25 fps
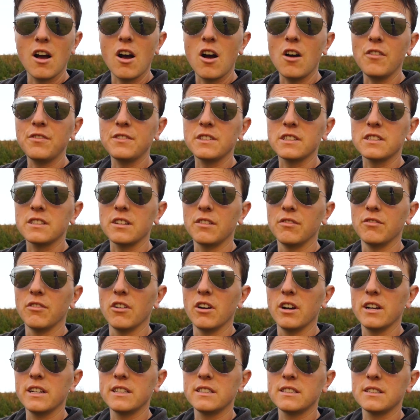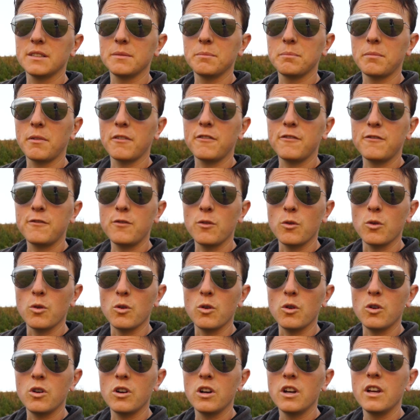after sunrise
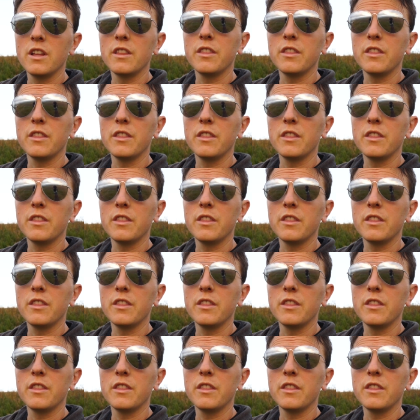before